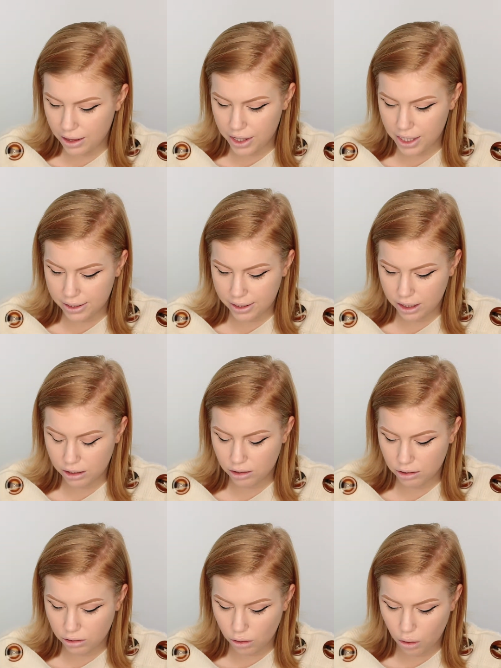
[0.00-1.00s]
this is
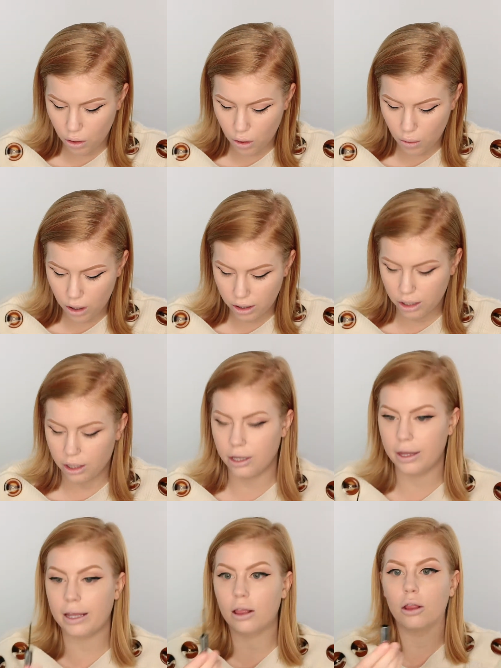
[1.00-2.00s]
so
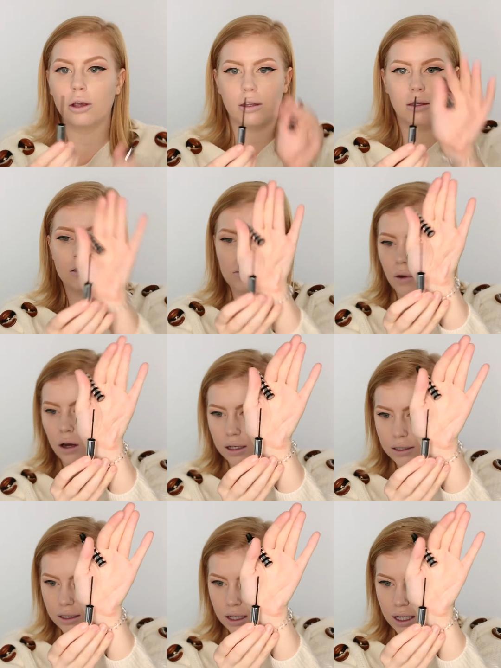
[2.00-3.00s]
good, like look at this wand.